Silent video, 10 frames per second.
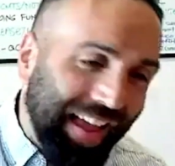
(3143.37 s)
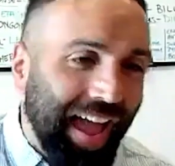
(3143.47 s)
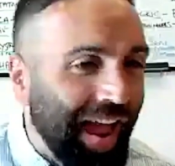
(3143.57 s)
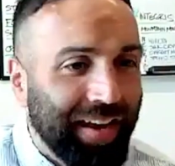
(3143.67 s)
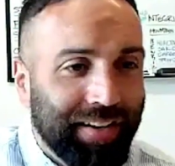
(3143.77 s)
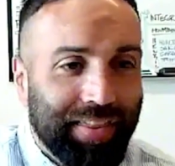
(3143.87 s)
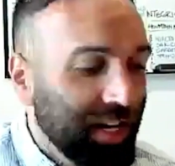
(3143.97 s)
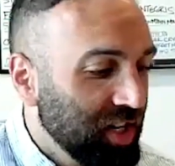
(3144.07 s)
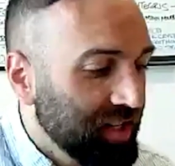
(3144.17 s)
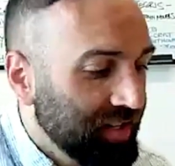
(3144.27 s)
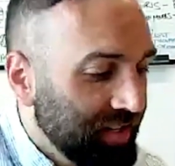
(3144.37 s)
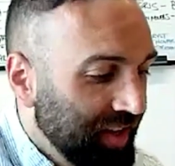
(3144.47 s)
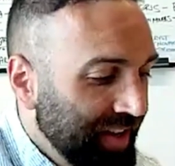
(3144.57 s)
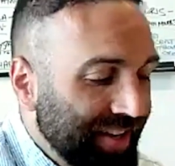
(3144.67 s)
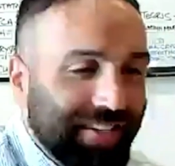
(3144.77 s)
and they just
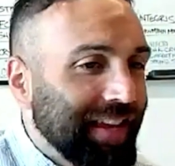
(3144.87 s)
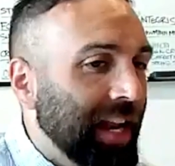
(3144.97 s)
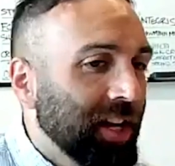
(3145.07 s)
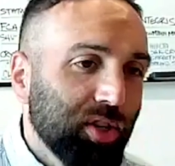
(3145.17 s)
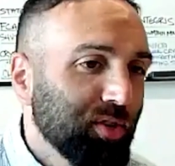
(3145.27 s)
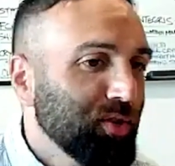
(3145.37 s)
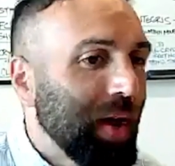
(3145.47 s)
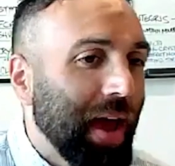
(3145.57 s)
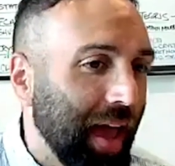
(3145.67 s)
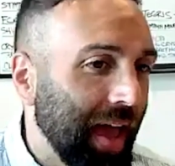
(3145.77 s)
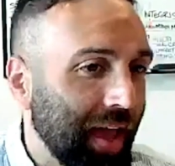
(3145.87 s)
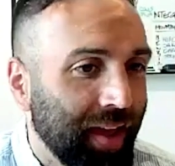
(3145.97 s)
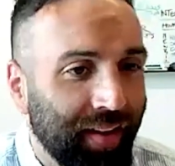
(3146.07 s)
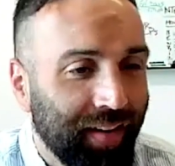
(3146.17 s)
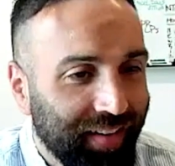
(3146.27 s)
send you
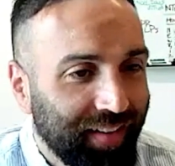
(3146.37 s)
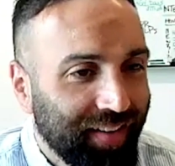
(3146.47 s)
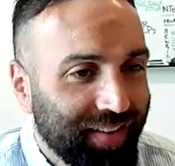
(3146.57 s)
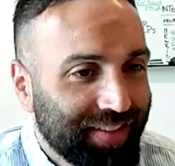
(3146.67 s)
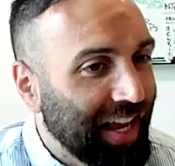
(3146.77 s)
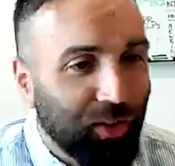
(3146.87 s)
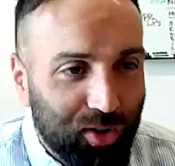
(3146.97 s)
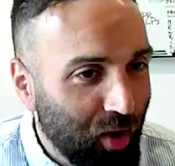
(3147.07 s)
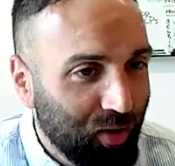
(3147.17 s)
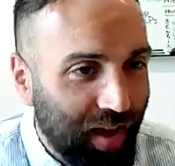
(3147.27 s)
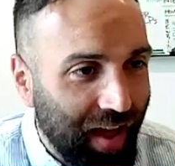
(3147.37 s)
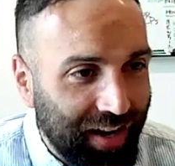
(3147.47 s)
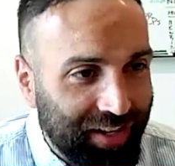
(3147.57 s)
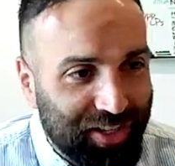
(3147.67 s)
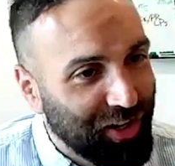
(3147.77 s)
a seller note
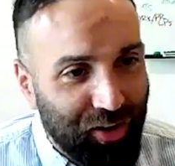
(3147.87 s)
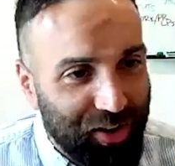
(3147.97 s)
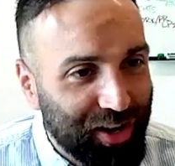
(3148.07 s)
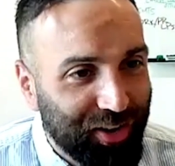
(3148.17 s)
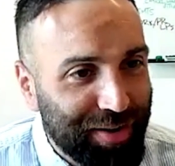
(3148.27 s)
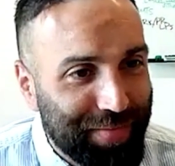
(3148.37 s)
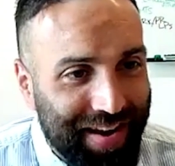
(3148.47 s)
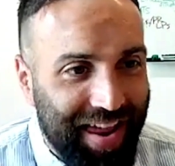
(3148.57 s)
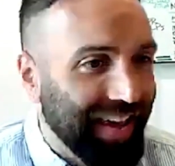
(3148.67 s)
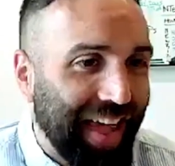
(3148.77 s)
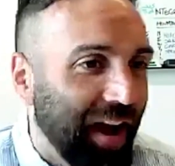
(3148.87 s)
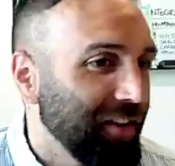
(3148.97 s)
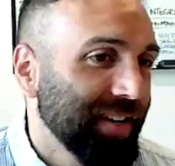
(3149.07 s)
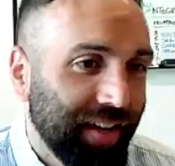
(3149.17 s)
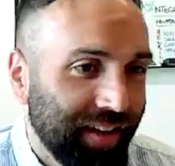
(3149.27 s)
and security agreement and a
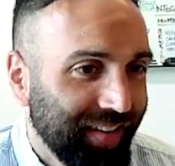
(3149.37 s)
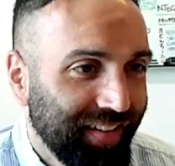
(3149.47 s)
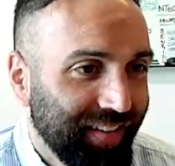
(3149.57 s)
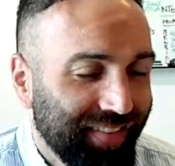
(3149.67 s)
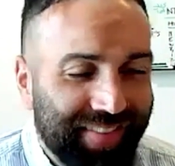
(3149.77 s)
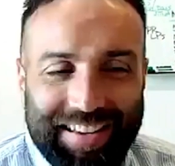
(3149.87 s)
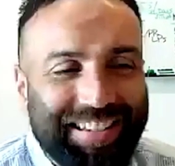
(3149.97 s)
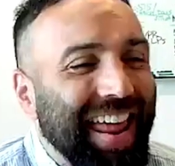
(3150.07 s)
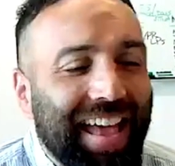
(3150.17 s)
guarantee. It's